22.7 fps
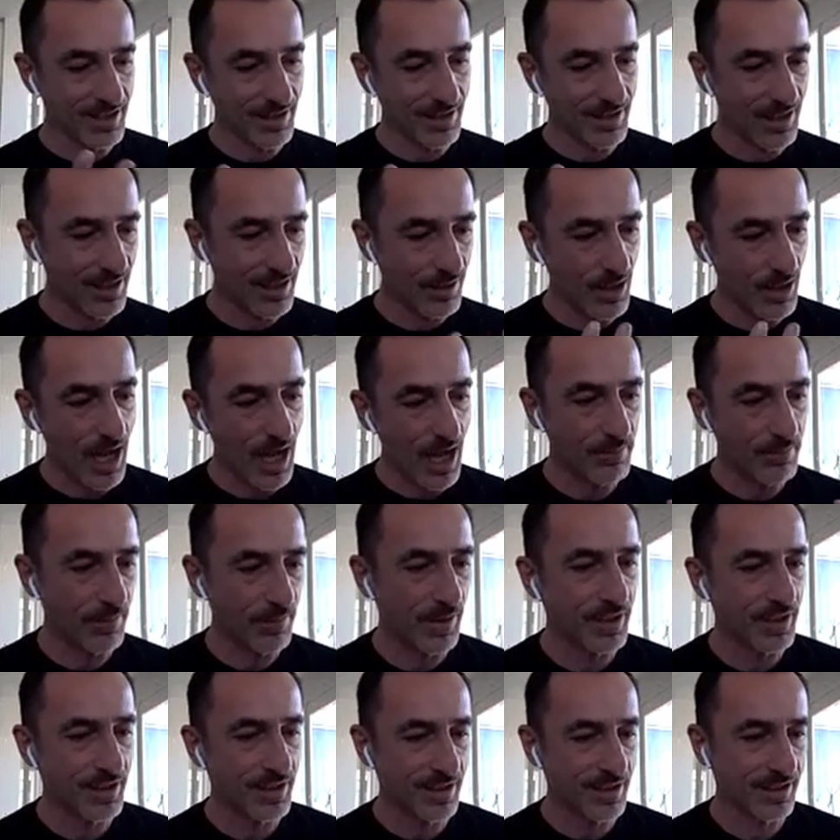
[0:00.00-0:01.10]
Uh, I
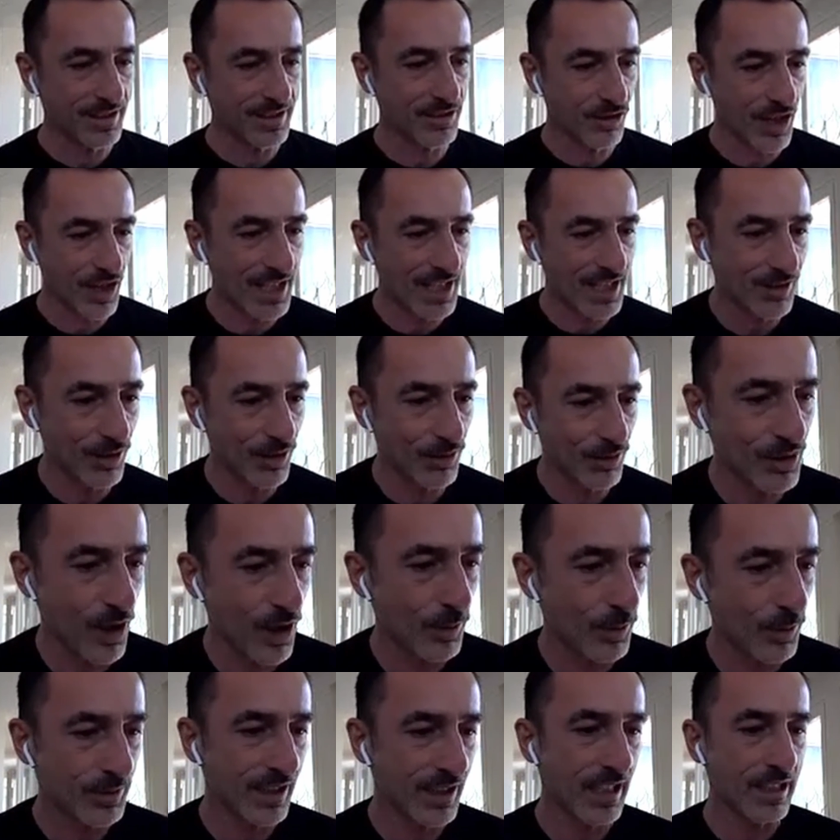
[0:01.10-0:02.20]
first tried those
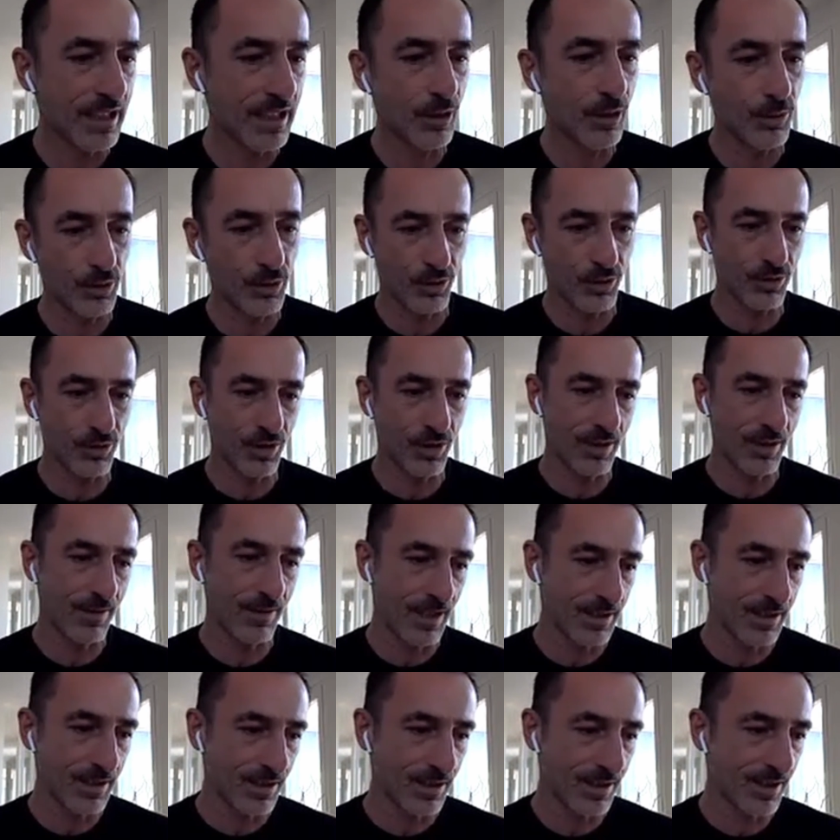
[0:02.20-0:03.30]
optical illusions in
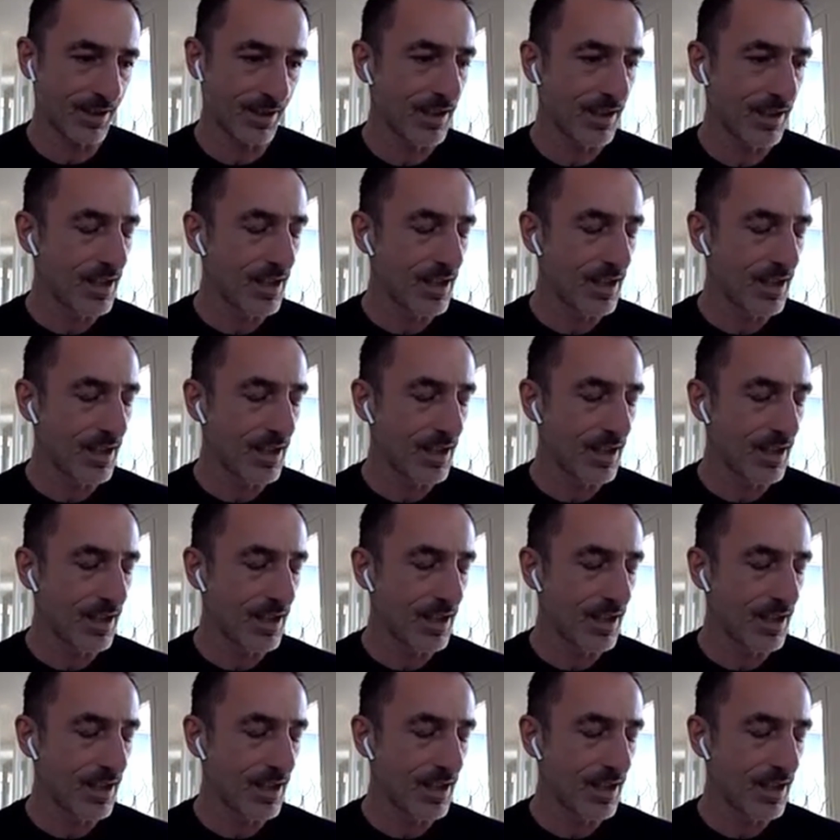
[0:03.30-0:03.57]
this